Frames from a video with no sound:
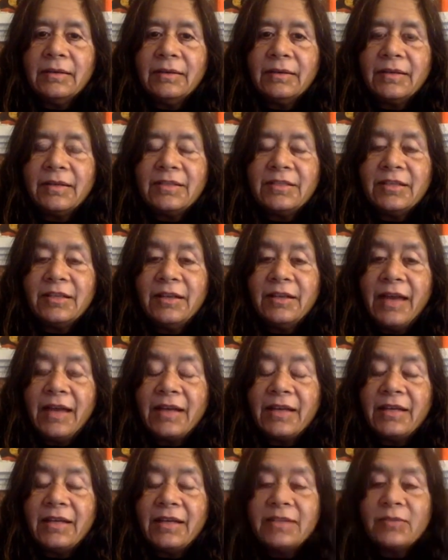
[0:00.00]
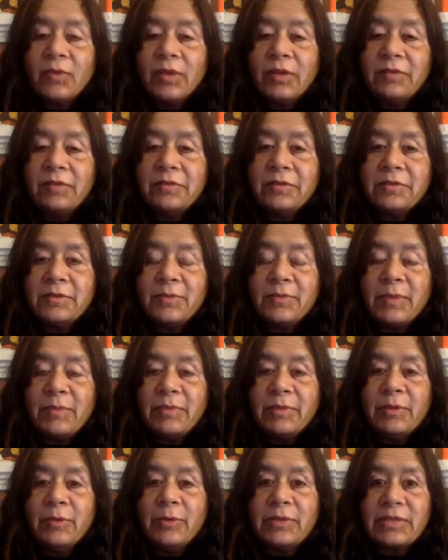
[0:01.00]
Richard is one of those
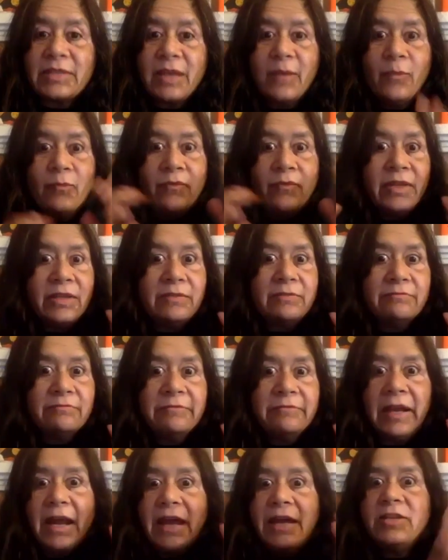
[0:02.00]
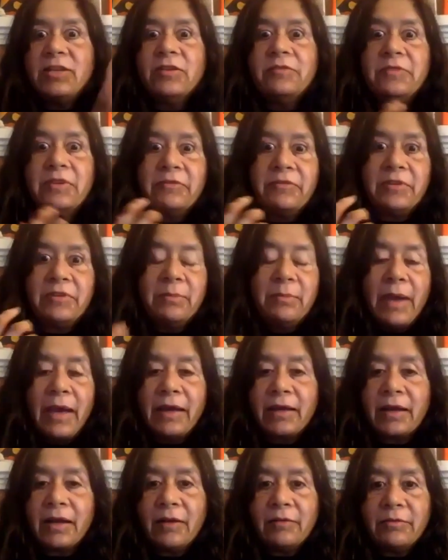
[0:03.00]
people who has come with variety of different
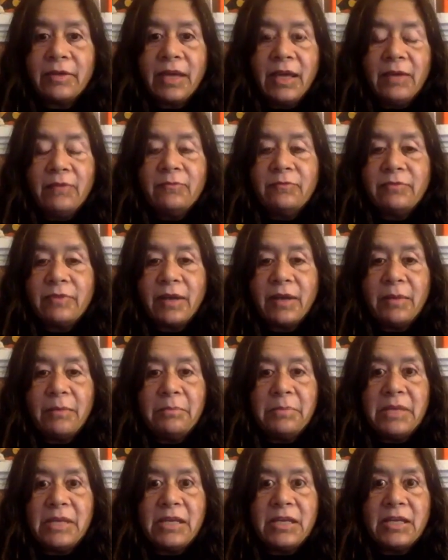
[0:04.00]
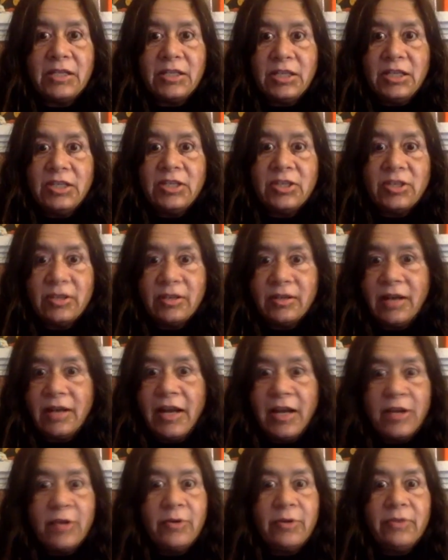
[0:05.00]
background, came from being a teacher, and
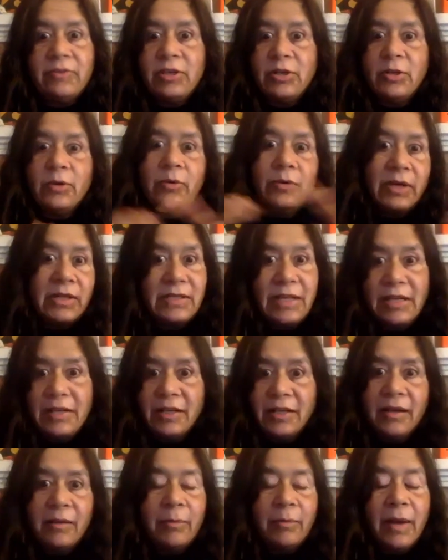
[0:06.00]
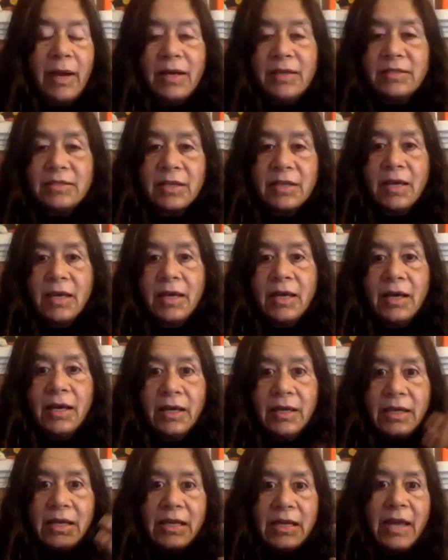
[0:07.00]
I don't even know his entire past.
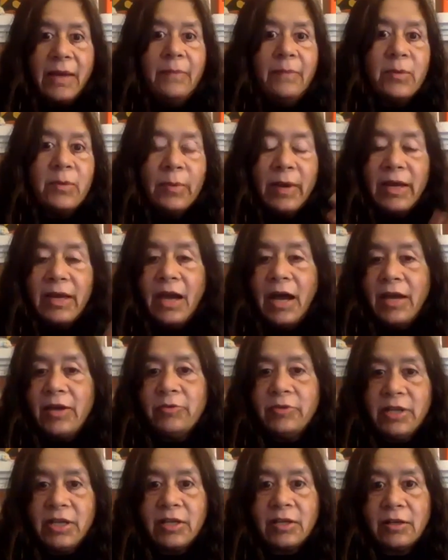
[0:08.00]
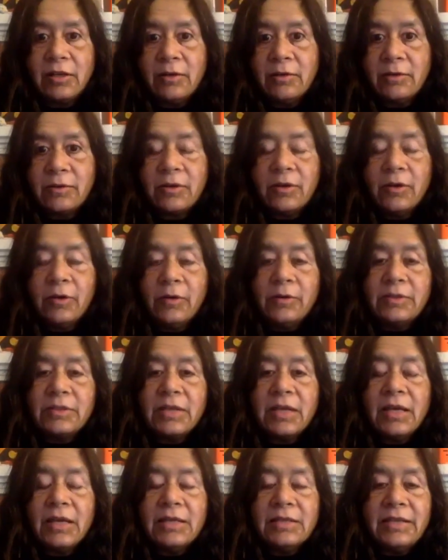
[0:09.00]
he came to my IoT course
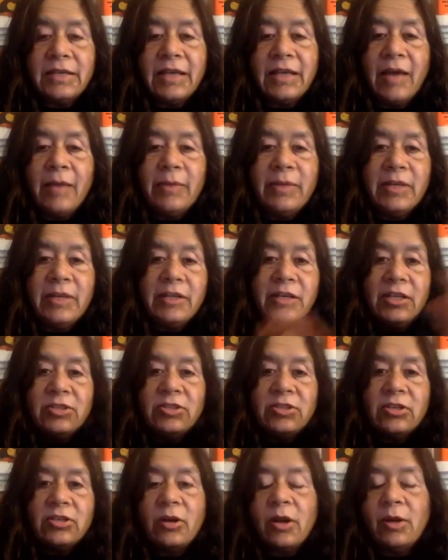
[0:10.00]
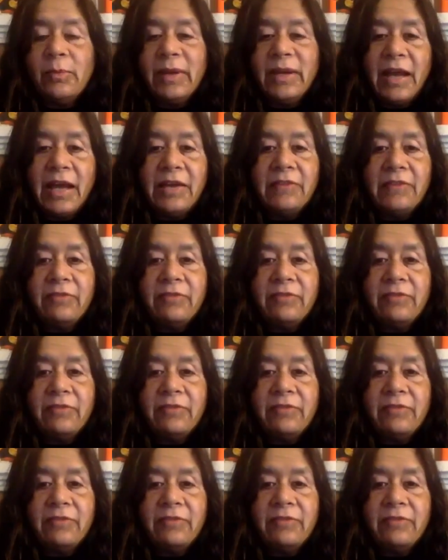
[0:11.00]
saying, I've been a teacher all my life.